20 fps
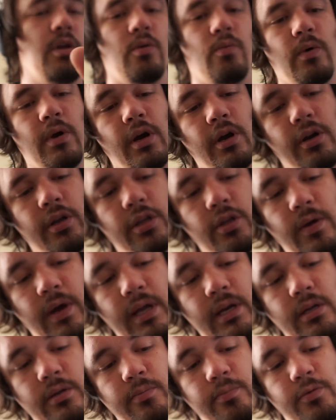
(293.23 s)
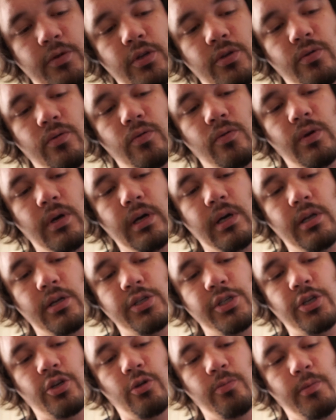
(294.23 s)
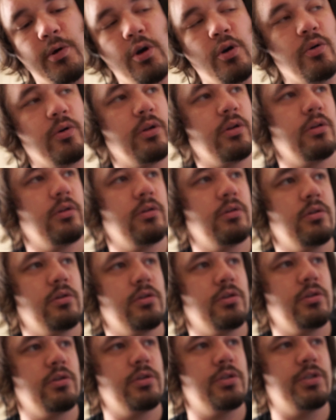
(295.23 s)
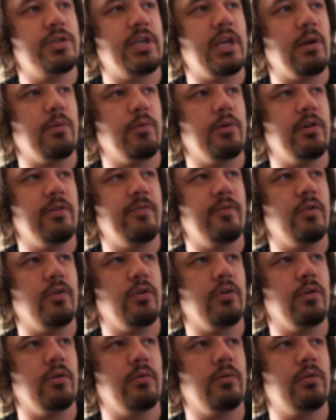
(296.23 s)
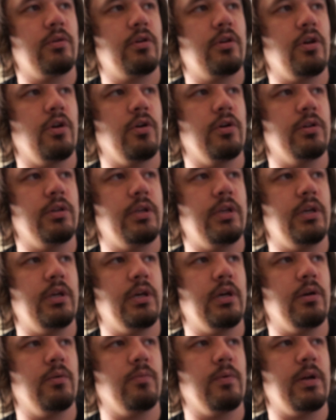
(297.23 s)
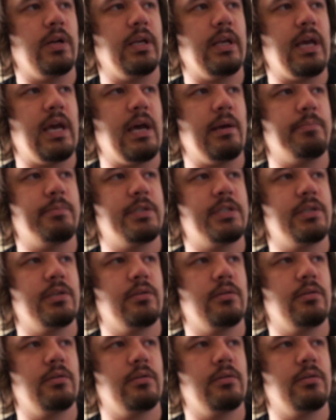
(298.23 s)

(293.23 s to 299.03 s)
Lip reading: where you had to do jiggle mode to get rid of your currently running apps.